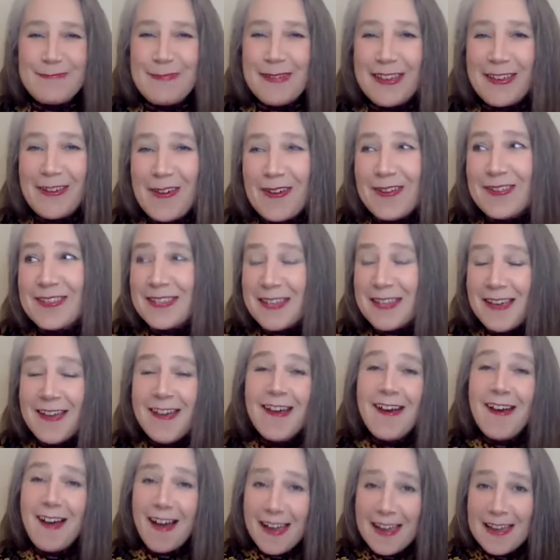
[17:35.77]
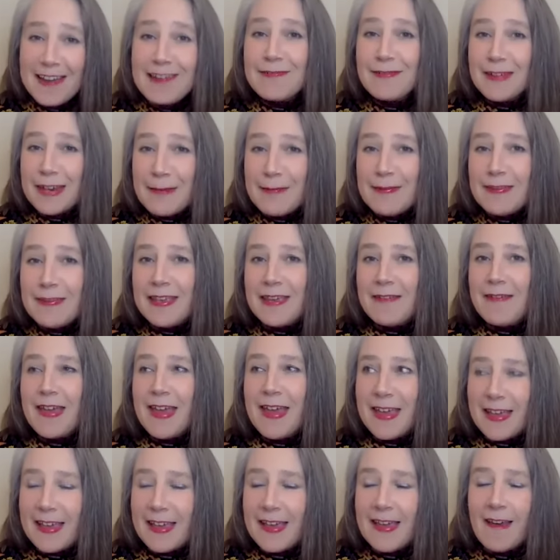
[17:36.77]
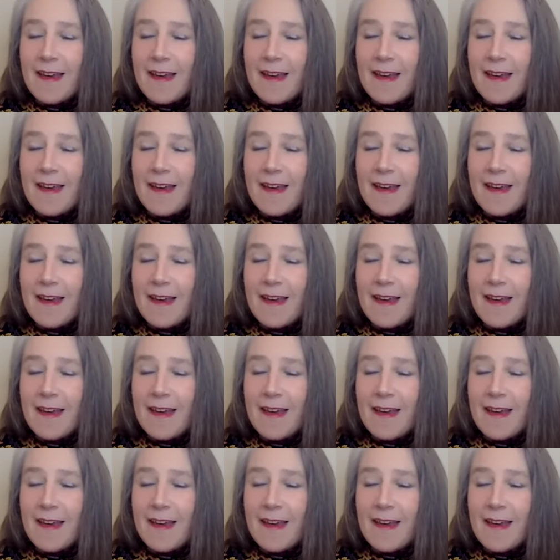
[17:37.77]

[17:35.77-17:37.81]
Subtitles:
because I agree with you.